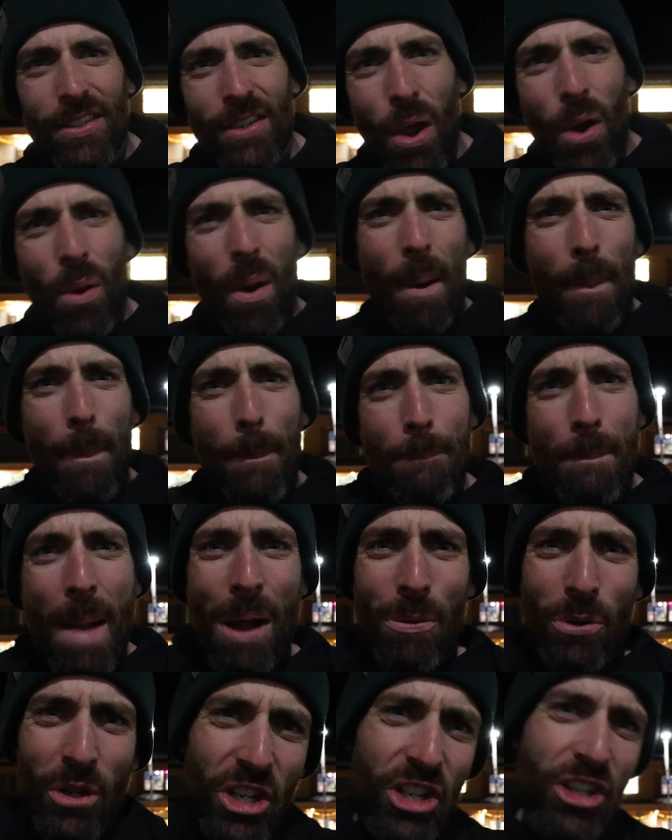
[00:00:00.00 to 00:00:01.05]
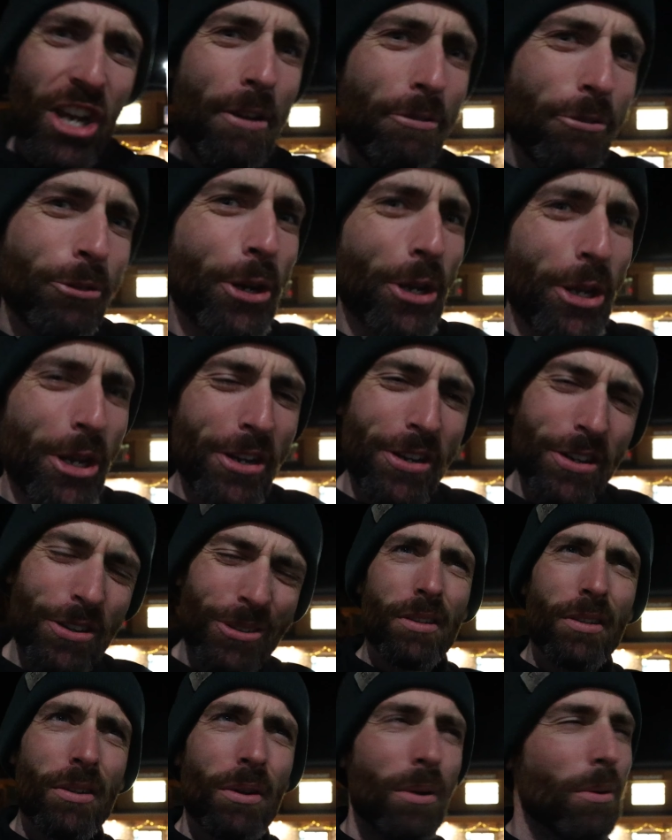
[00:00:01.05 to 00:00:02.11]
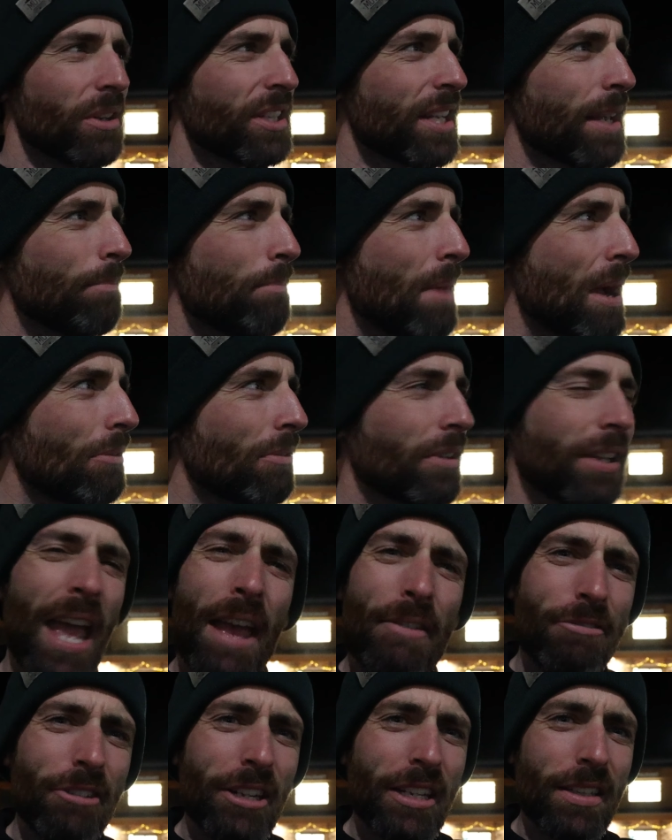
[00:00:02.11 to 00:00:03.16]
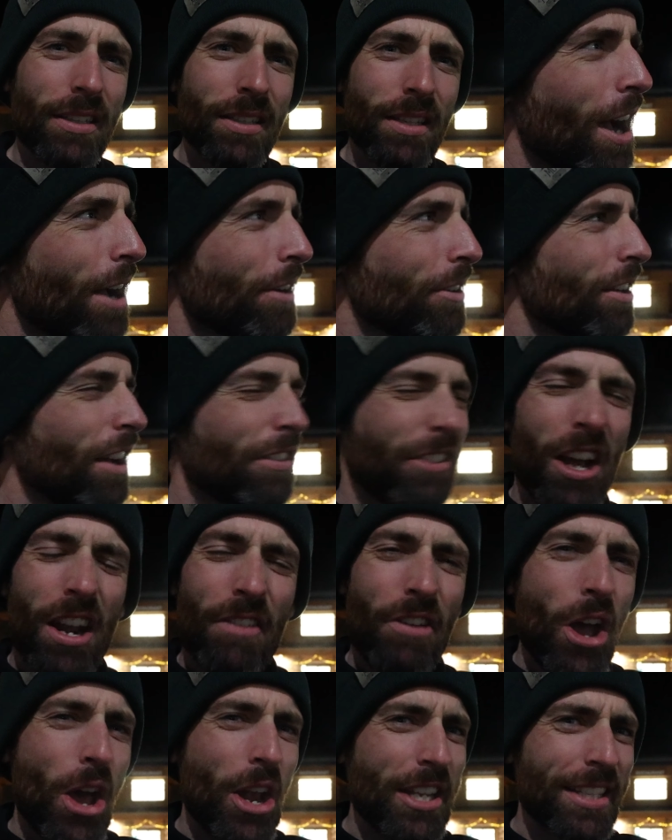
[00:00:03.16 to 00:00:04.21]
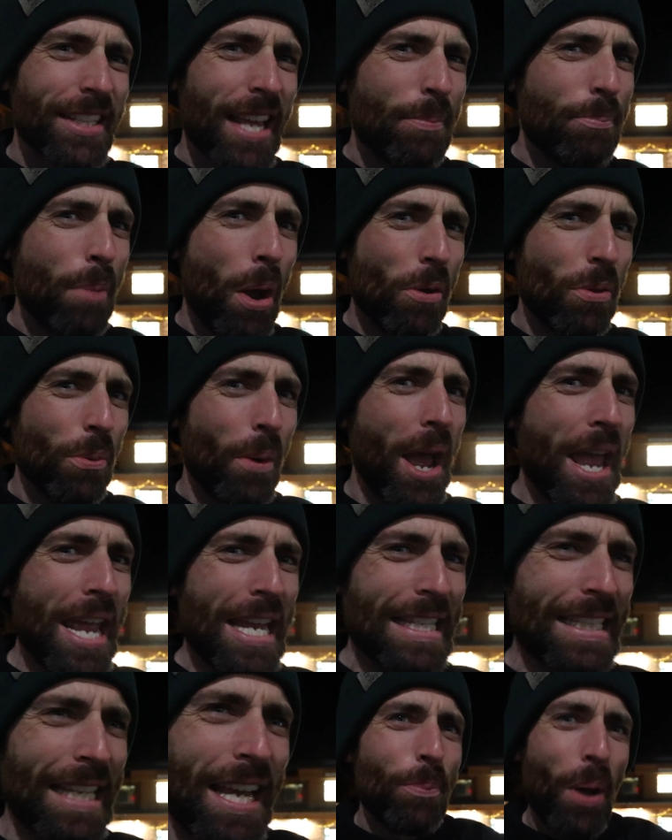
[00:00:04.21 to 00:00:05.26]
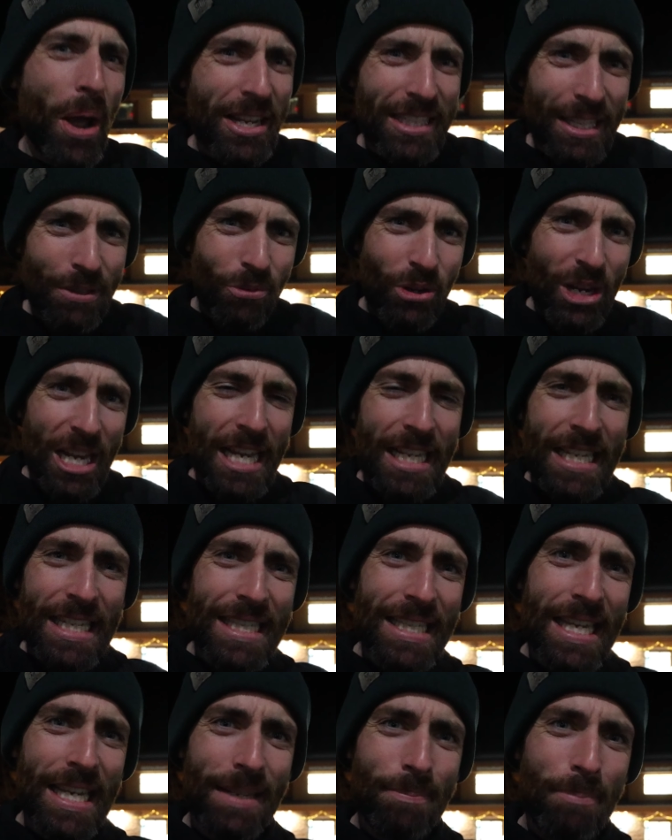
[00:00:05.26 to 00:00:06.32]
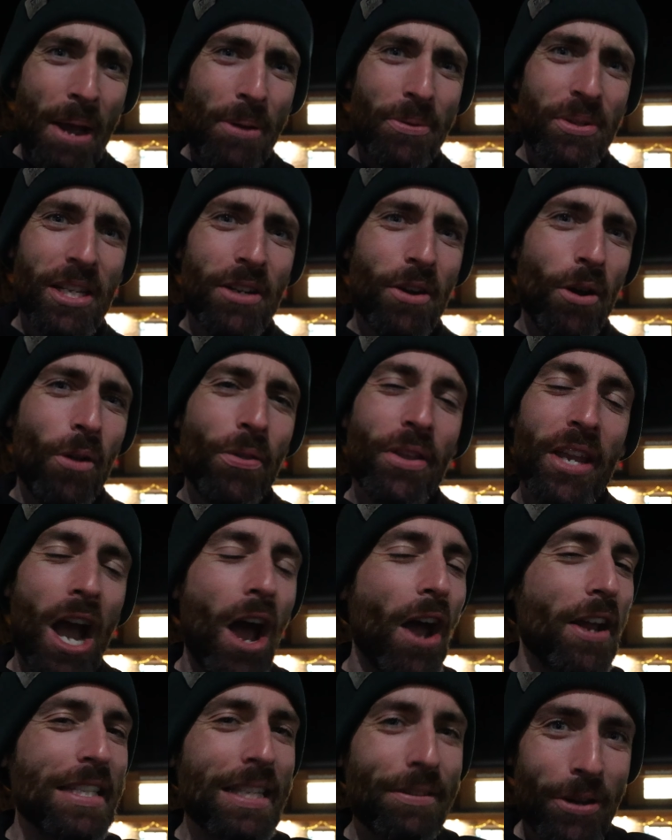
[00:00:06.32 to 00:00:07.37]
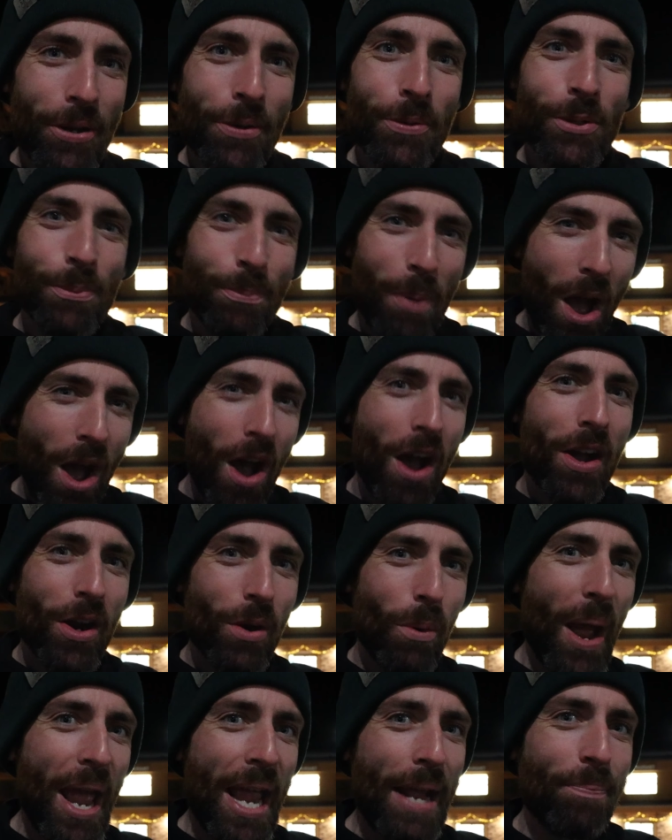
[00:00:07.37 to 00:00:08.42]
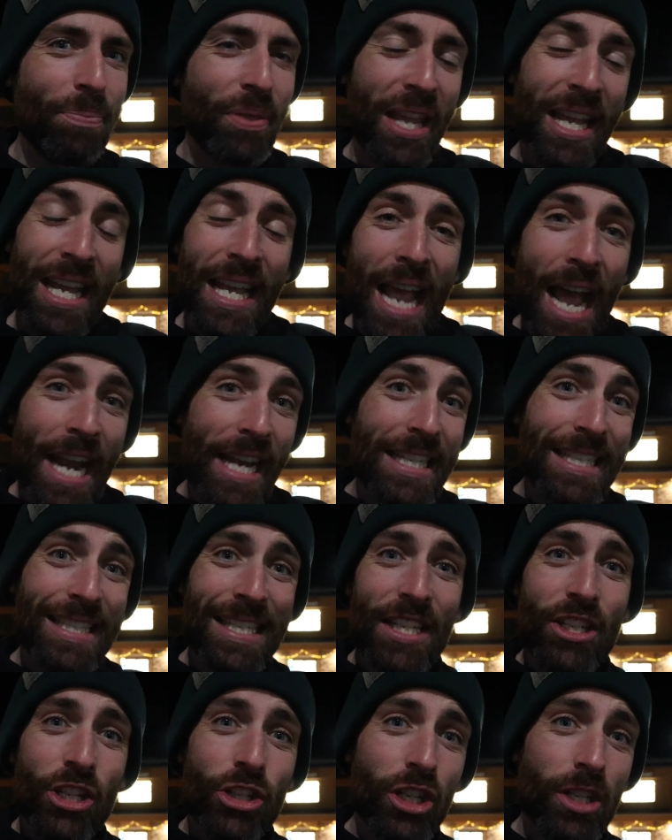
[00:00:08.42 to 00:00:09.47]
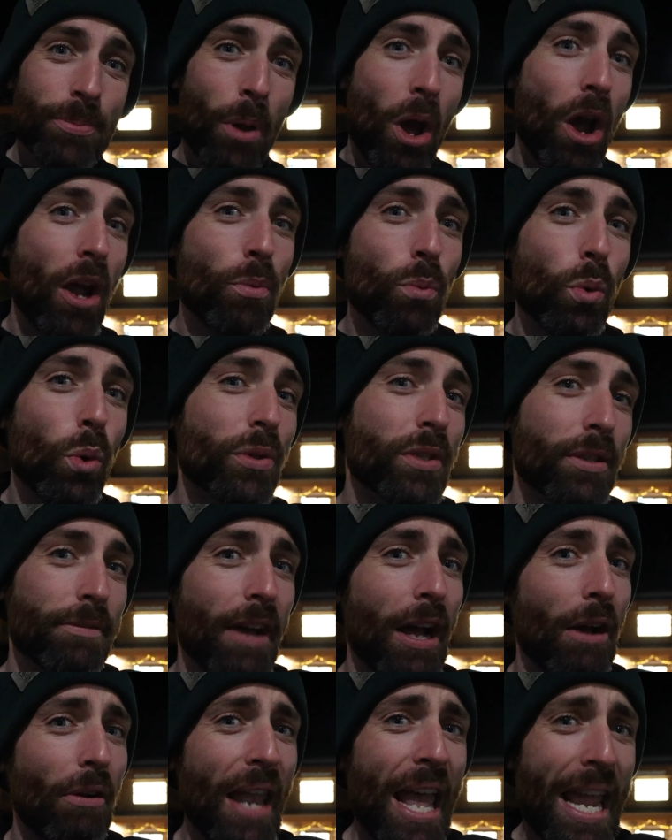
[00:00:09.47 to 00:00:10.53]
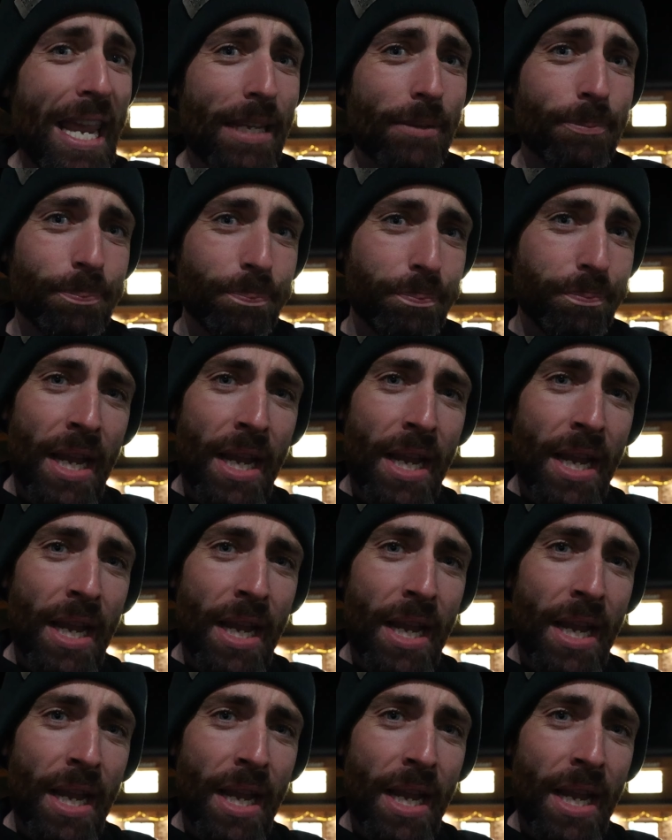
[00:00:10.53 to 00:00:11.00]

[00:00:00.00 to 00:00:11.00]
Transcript: So Mount Chephren, or is it Mount Chephren? I've kind of heard it said both ways, but it's a really distinct mountain on the Icefields Parkway, and it sits just behind Waterfowl Lake.